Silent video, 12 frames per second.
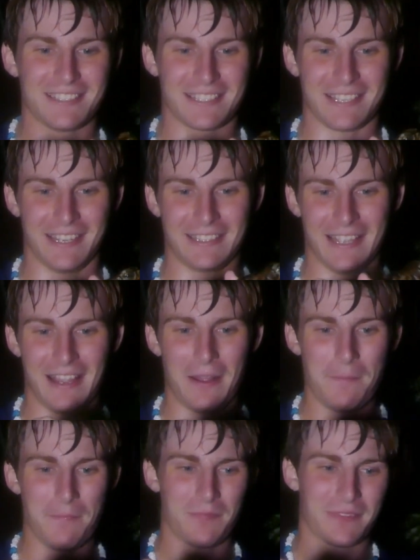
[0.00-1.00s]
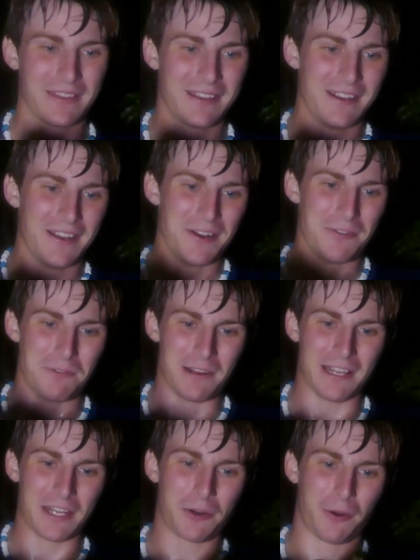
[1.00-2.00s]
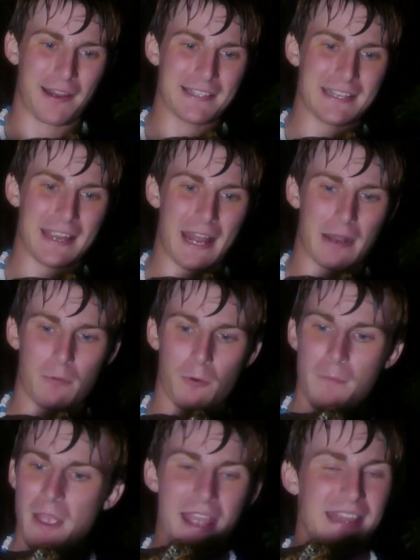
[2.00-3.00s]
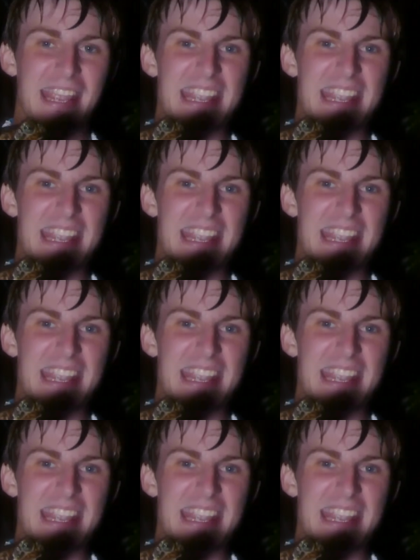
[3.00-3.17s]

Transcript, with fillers: just like that. Really crazy animal. They